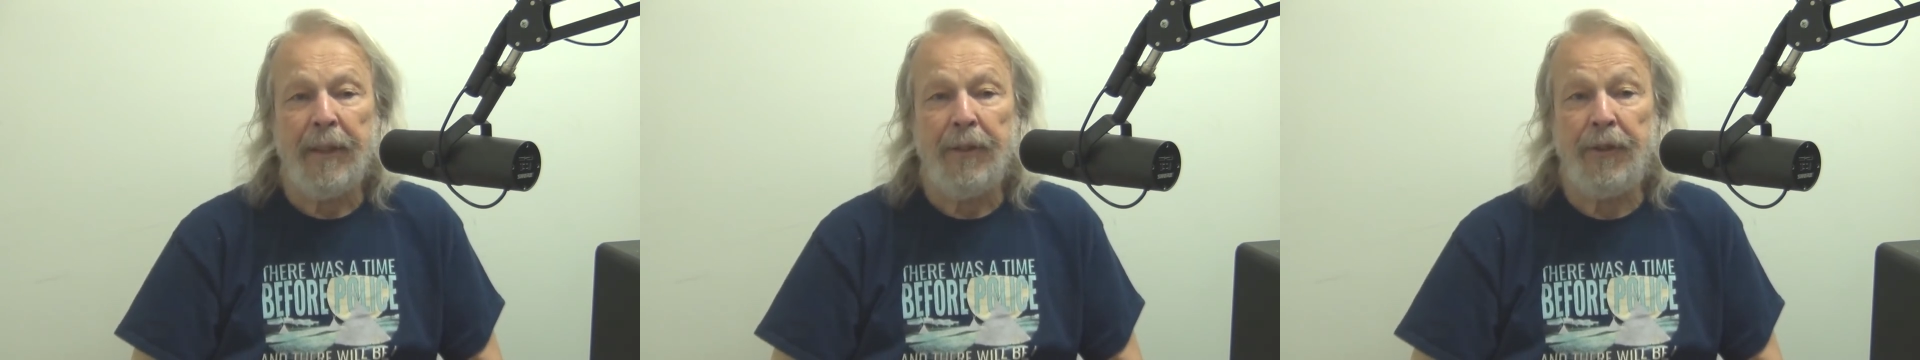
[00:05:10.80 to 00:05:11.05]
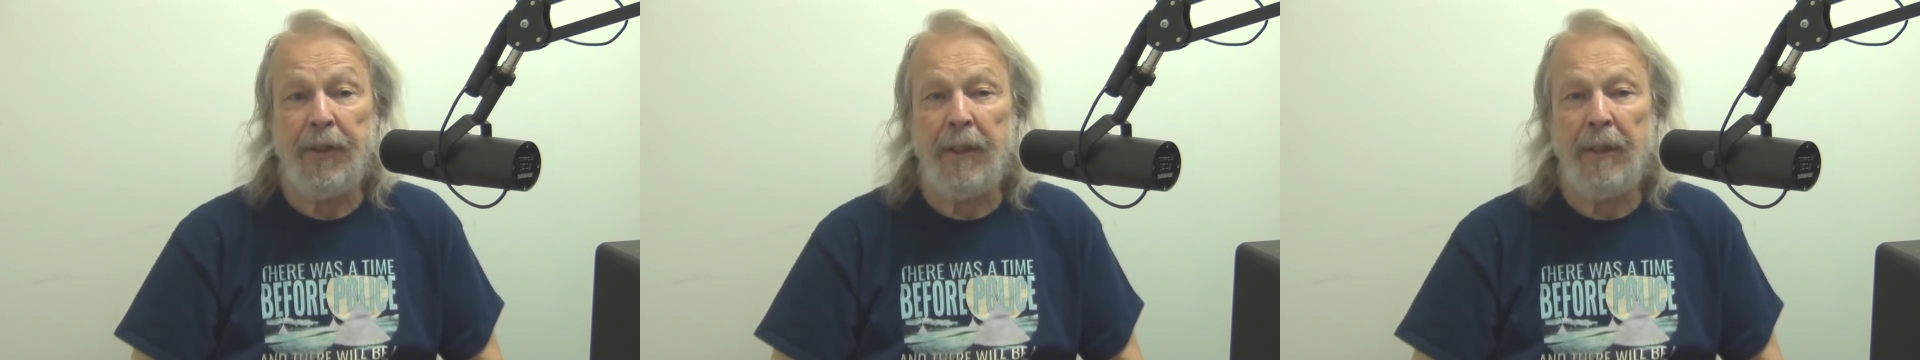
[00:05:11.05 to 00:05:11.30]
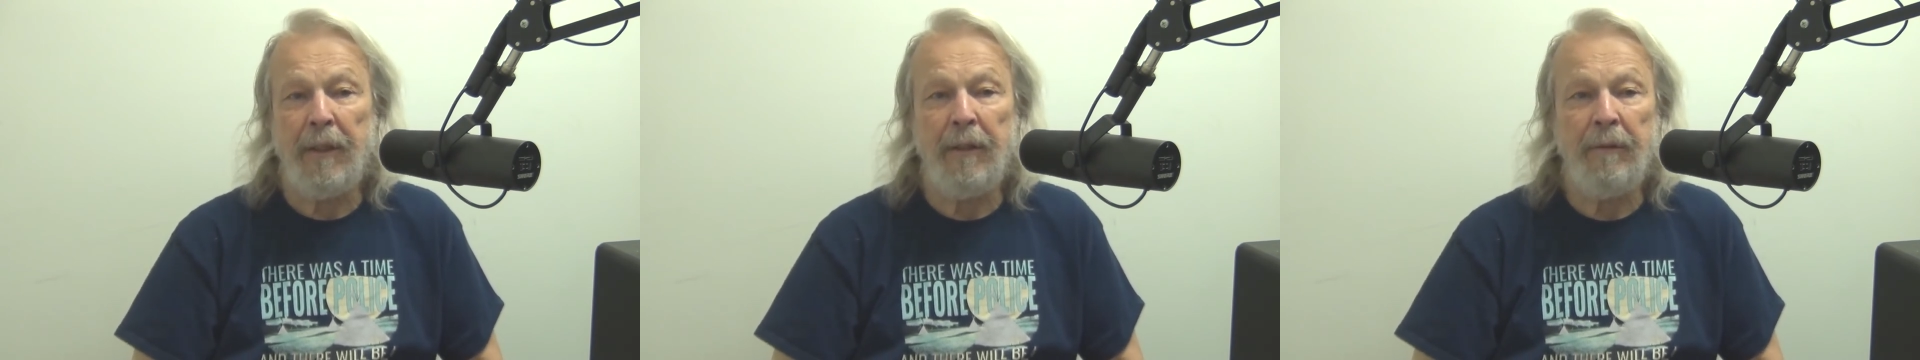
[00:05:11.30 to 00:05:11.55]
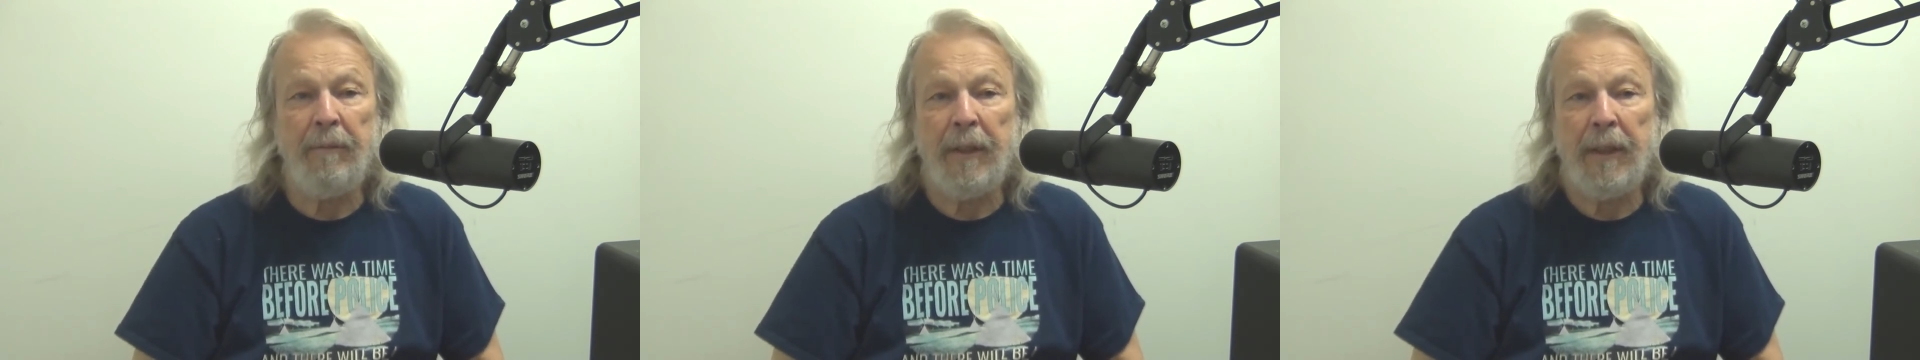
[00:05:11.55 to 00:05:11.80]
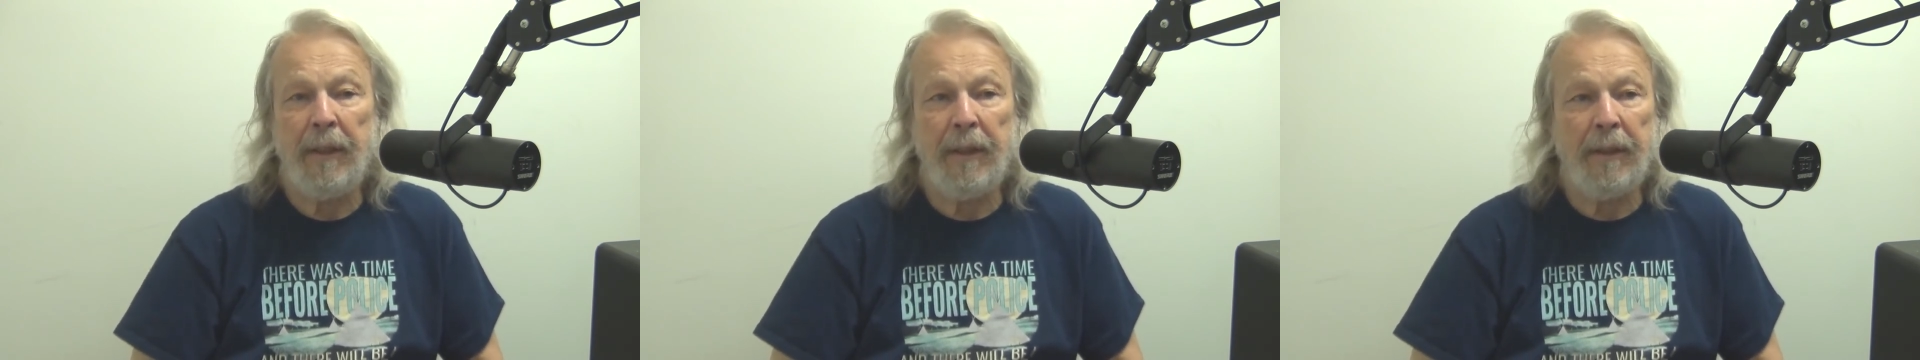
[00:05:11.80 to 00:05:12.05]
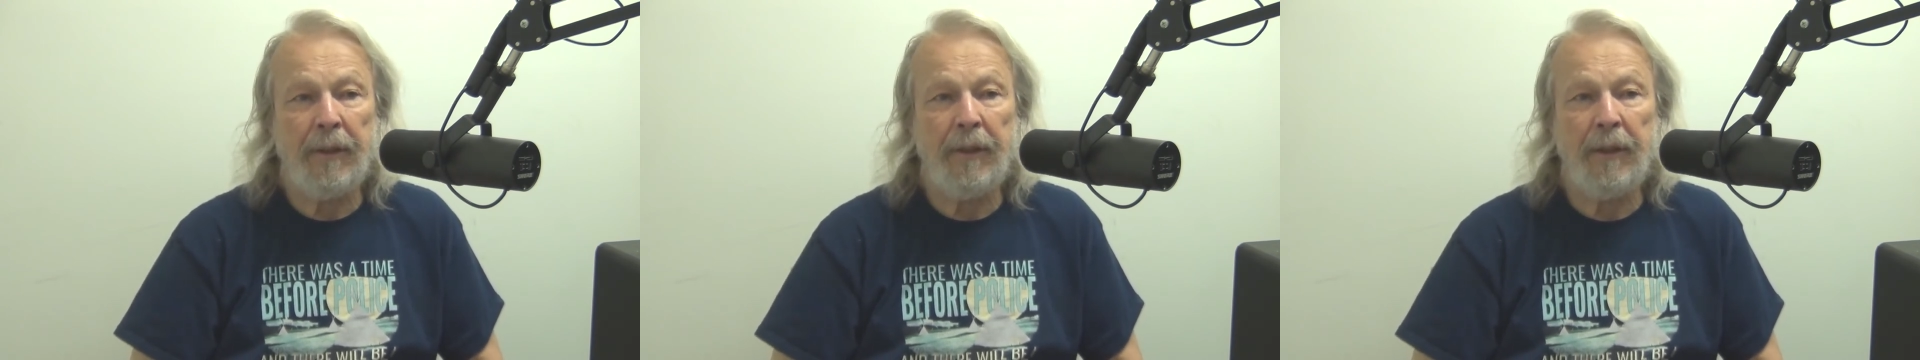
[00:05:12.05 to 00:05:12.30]
she knew me,
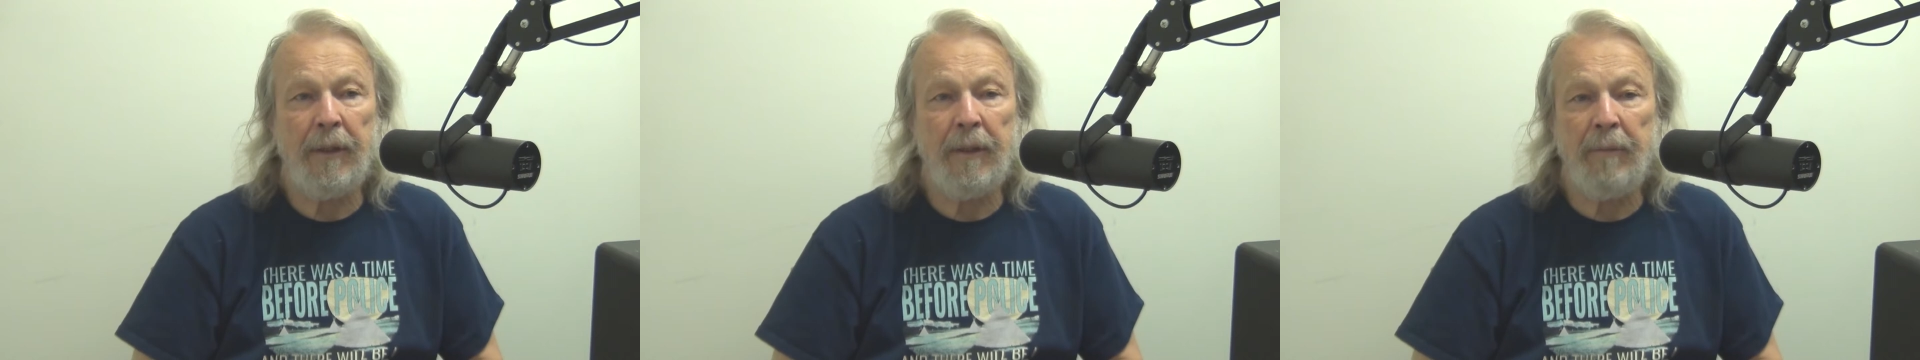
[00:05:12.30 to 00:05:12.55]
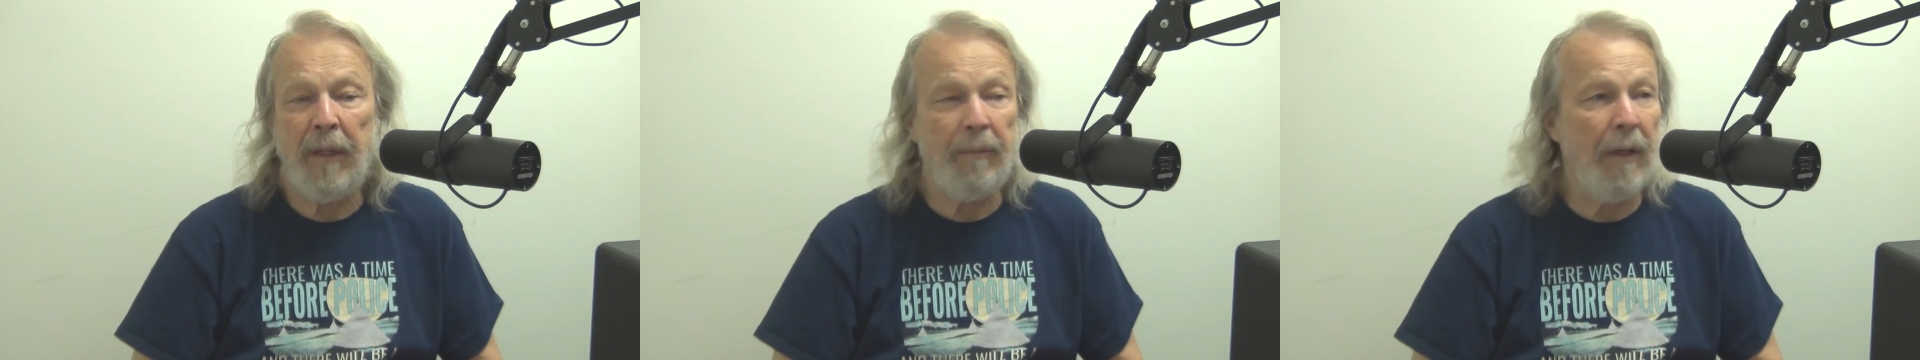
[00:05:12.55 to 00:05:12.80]
and she knew my